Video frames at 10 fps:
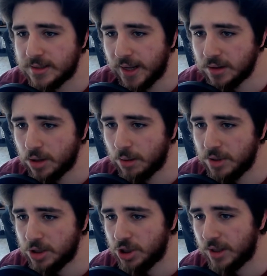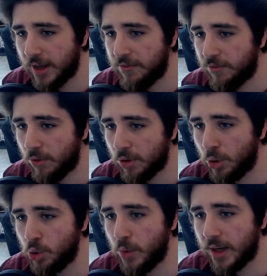that gonna be GTK 4 or
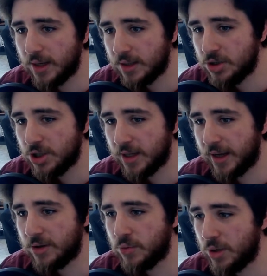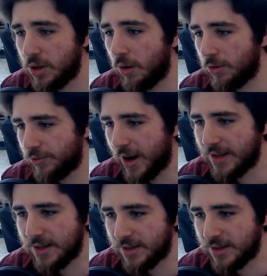do we get it in GTK 3 already?